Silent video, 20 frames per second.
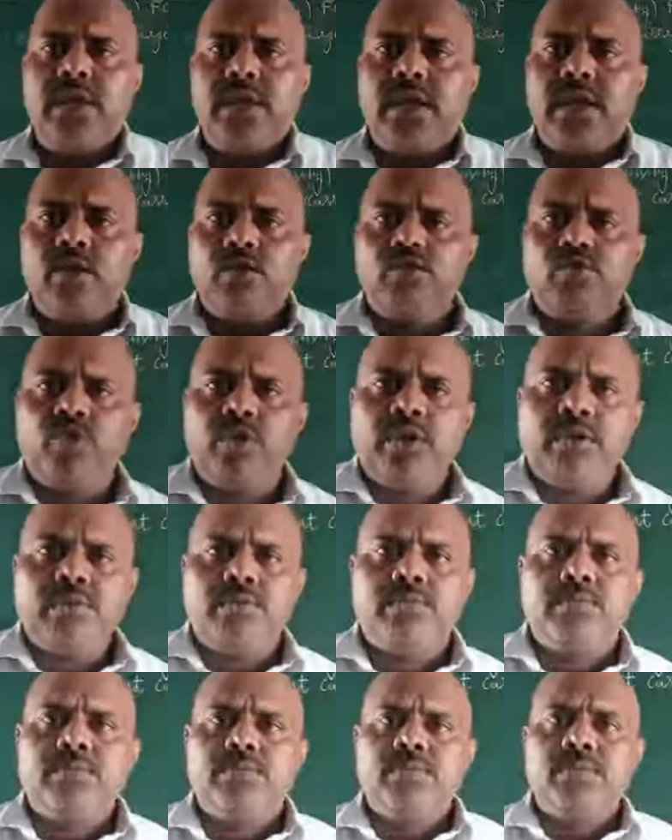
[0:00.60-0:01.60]
Hello
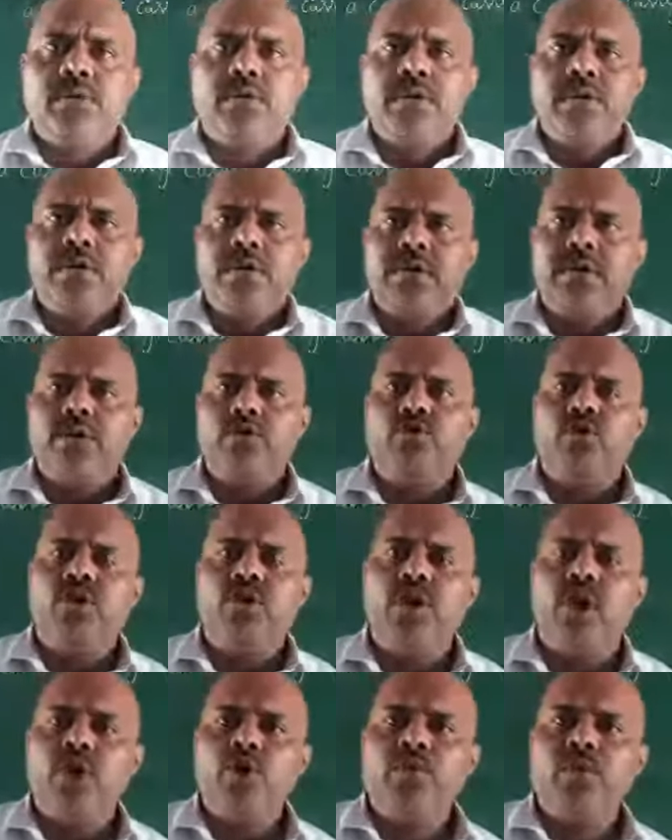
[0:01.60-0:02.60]
student. Dear
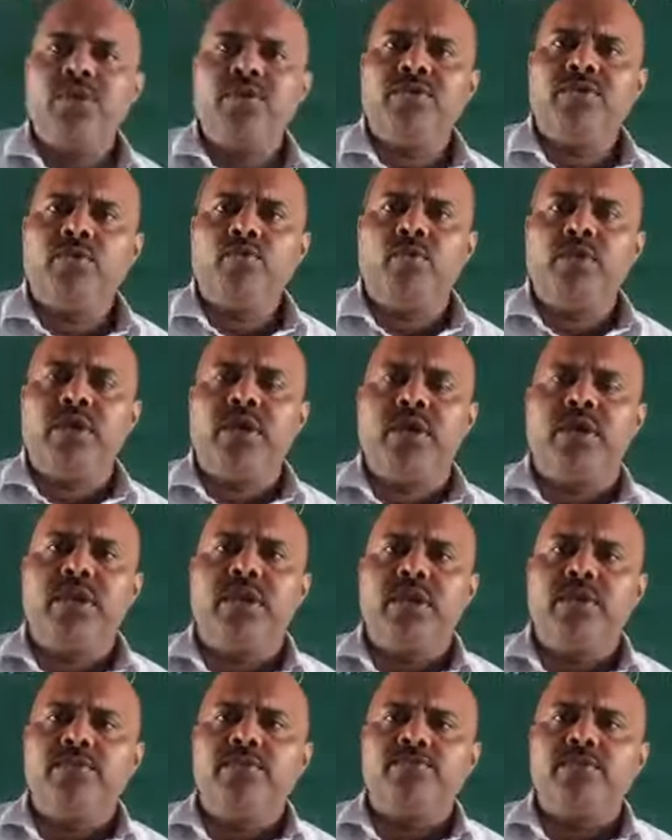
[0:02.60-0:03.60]
student, now you will see today
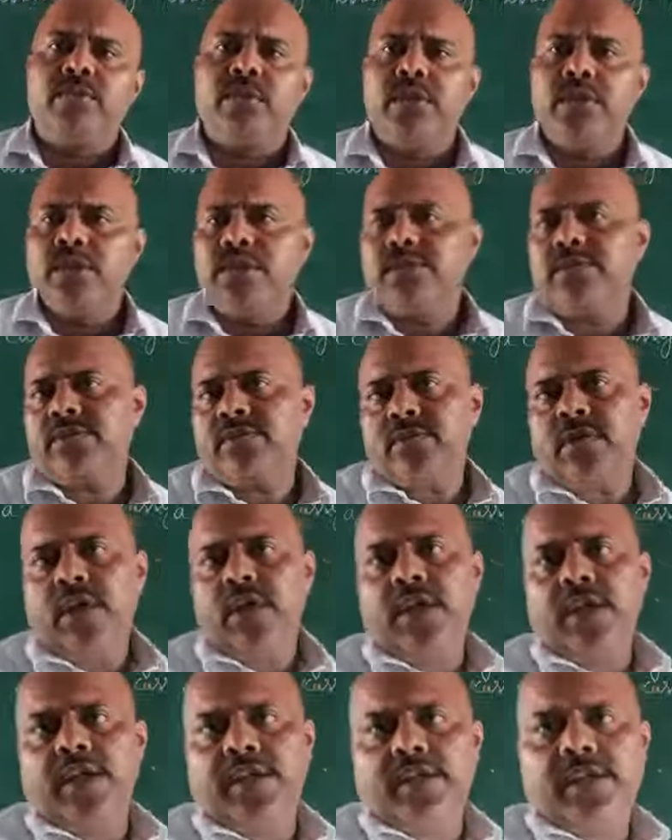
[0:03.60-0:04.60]
here in this
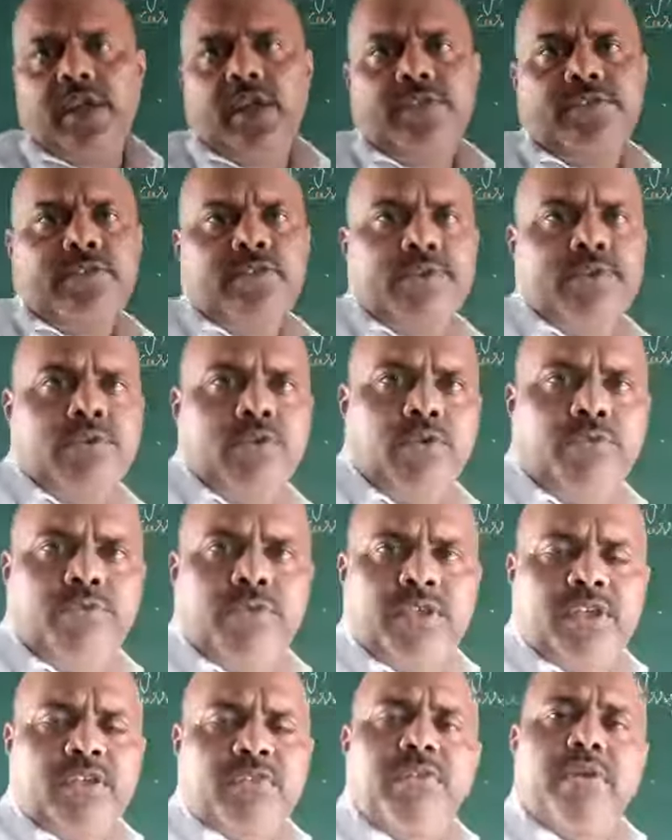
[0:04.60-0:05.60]
online class of
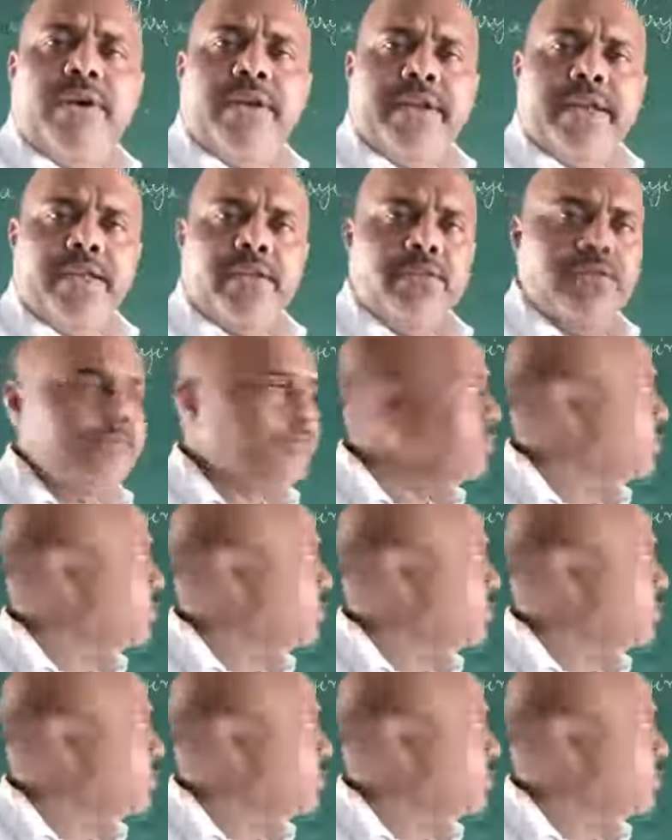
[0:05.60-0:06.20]
Physics for 10.